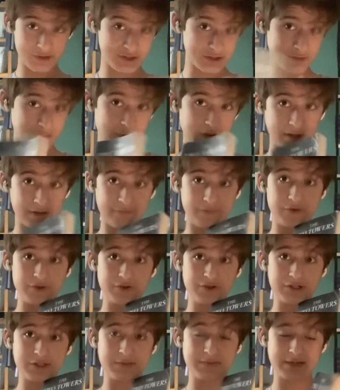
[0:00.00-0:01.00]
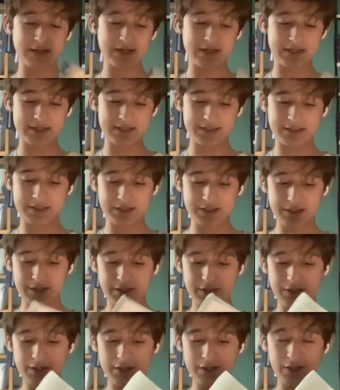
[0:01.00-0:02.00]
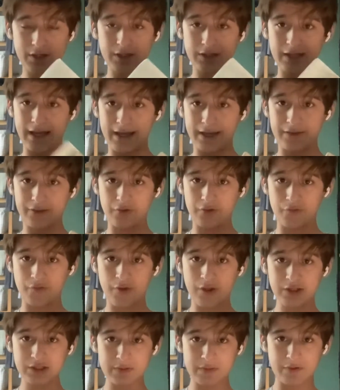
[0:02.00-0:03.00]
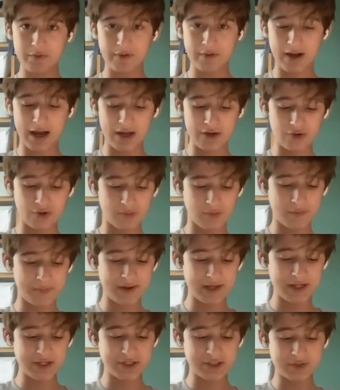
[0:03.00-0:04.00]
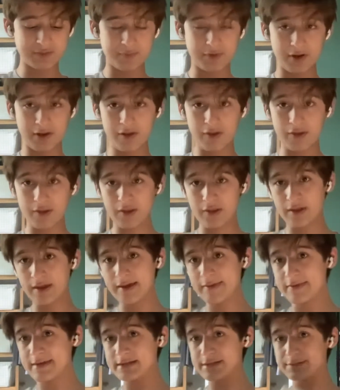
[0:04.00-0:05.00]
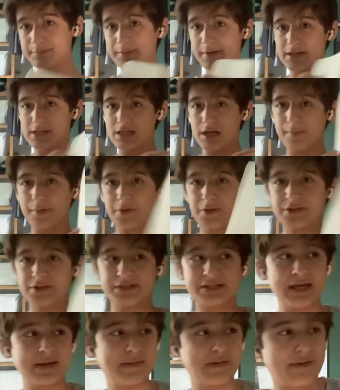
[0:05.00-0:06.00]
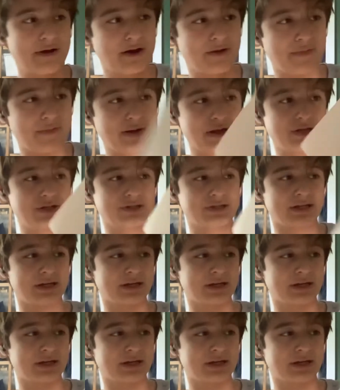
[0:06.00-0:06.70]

This is what confuses me, is, like, the Fellowship of the Ring had normal pages, but this picks up on the same amount of pages.